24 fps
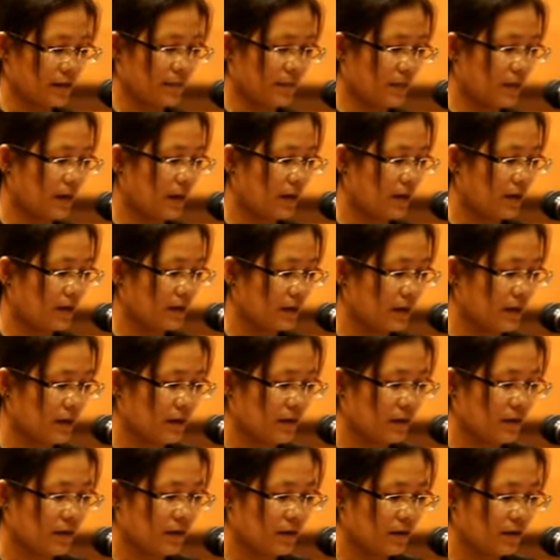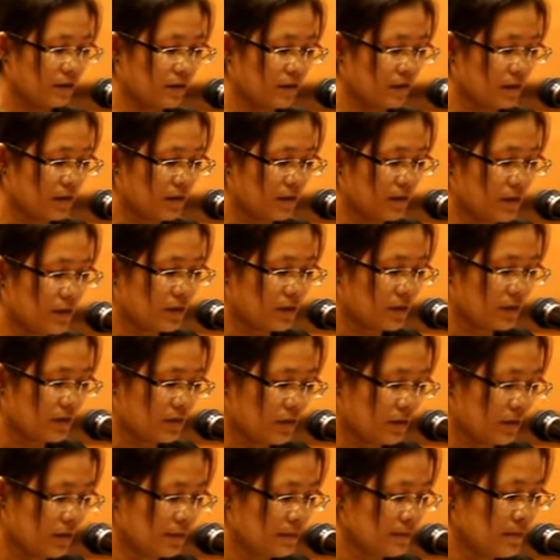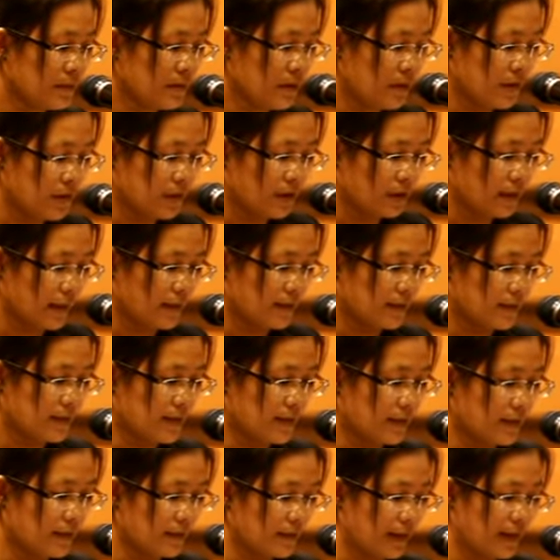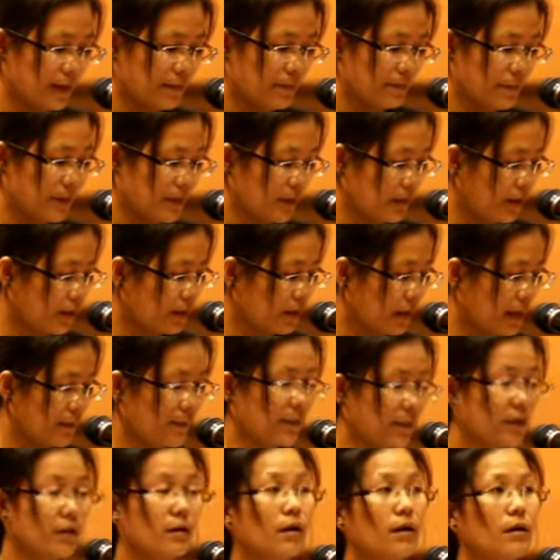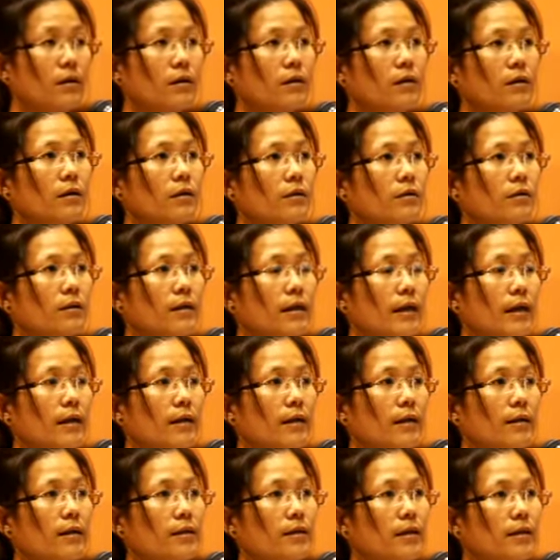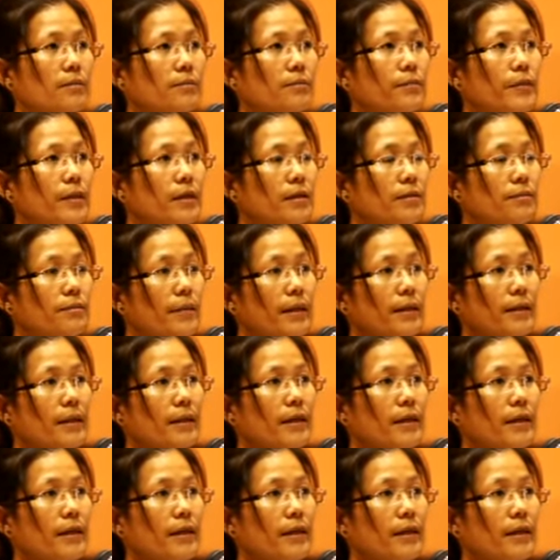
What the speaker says: the panel of the judges, for allowing me, who is the